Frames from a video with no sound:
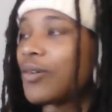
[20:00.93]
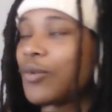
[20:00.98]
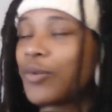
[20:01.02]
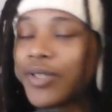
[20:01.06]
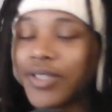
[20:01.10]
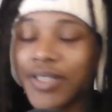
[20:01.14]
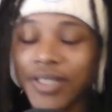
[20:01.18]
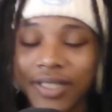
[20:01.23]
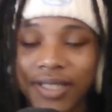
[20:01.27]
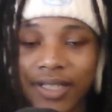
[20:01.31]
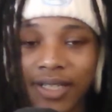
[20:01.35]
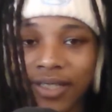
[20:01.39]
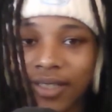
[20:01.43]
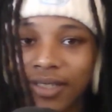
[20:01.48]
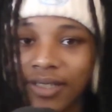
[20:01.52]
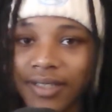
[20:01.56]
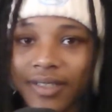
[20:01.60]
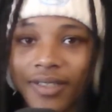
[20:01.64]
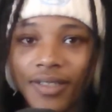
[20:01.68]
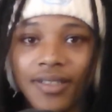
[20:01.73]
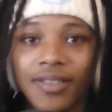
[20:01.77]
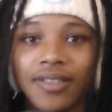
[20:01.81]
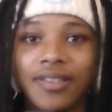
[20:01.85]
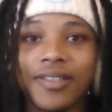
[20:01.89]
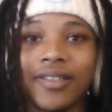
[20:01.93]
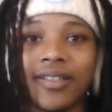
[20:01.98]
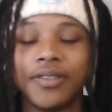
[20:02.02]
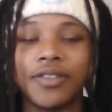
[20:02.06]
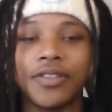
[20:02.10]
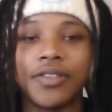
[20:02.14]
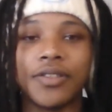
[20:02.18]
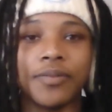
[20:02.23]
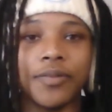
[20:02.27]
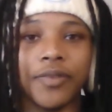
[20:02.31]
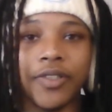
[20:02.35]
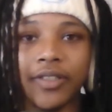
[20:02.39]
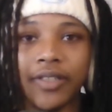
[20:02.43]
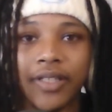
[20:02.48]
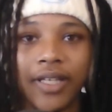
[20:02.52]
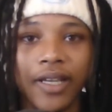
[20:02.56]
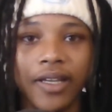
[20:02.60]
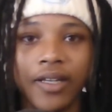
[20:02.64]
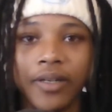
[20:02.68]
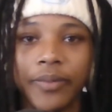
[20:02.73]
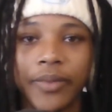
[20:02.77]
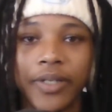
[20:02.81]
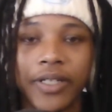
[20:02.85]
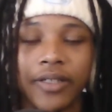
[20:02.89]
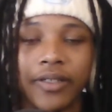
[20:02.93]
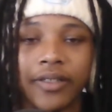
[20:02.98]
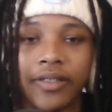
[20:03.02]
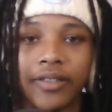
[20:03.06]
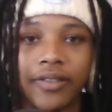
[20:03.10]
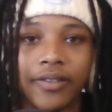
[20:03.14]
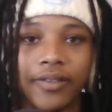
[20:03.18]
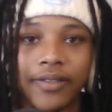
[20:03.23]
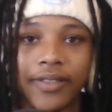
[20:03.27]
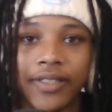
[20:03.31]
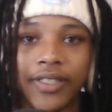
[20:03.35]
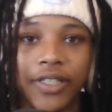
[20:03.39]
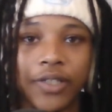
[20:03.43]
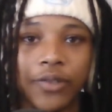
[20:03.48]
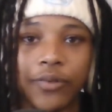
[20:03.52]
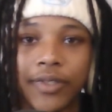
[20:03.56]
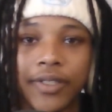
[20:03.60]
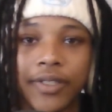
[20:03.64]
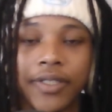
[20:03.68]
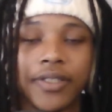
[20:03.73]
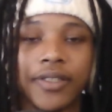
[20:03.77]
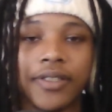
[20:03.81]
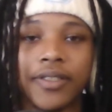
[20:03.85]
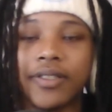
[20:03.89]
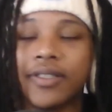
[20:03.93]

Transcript: Gwen Stacy, just some good animated sequences,